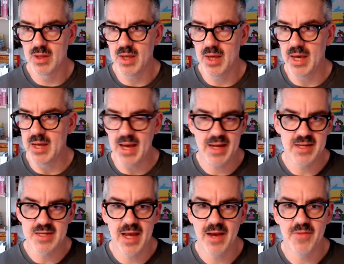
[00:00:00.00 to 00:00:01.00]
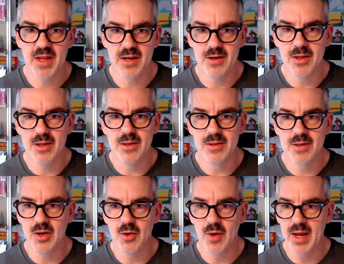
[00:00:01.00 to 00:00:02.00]
I didn't have that at all.
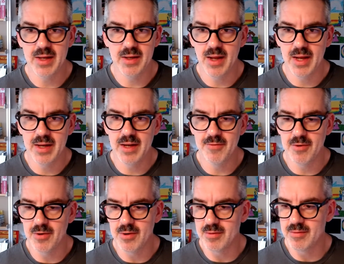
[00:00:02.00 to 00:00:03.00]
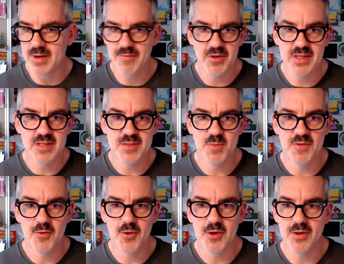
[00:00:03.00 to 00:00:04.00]
I never did this
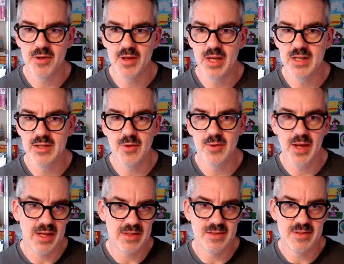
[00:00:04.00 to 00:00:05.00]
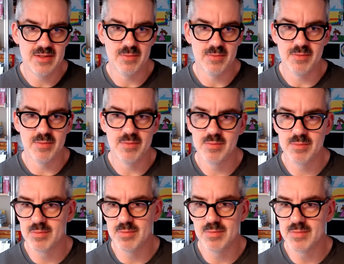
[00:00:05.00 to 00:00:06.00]
before. And you had some,
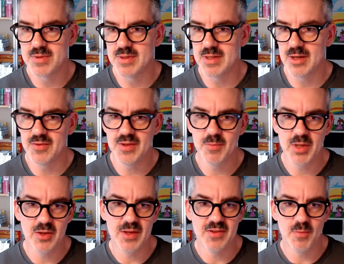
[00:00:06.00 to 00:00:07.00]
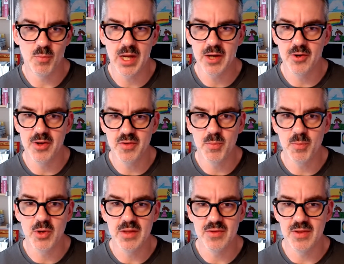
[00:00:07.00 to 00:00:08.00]
seemed like you had some prior
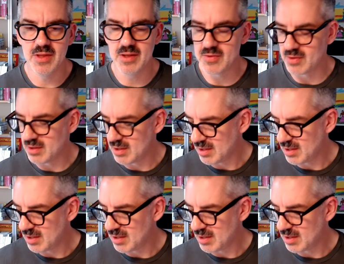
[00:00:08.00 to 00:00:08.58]
experience in this.